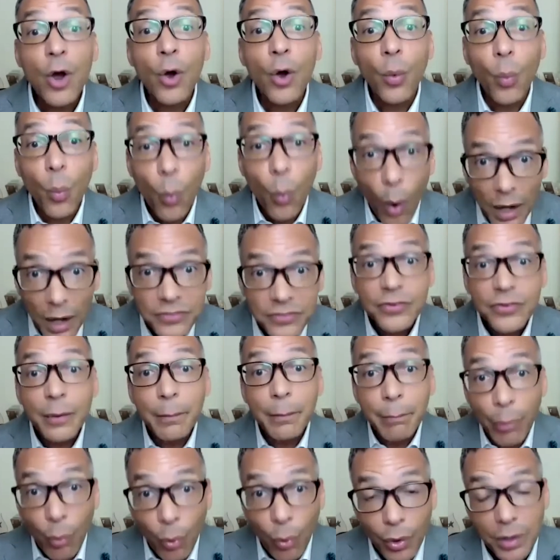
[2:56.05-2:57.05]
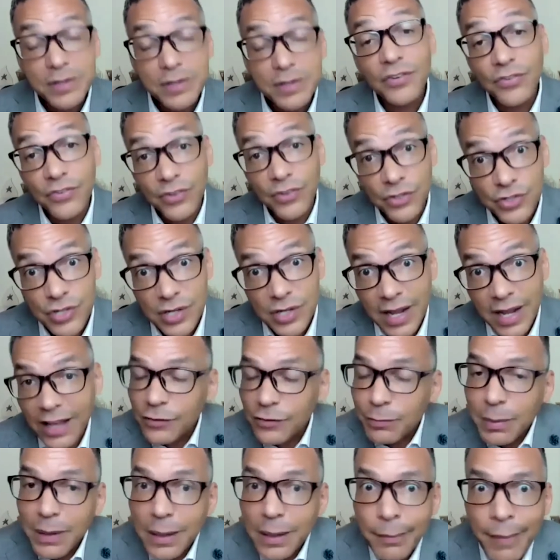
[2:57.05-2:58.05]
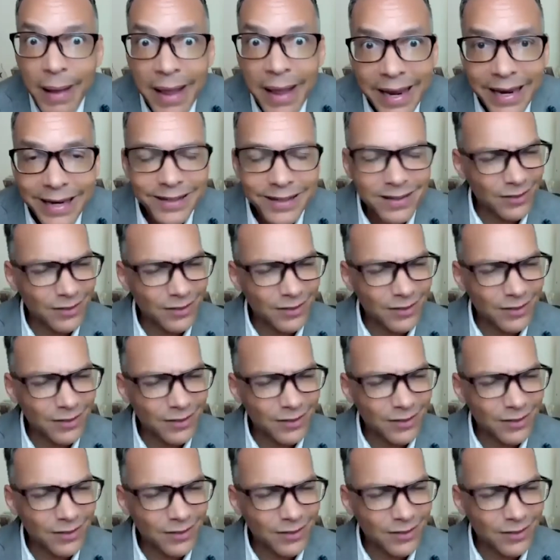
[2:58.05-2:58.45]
once a board decision has been made.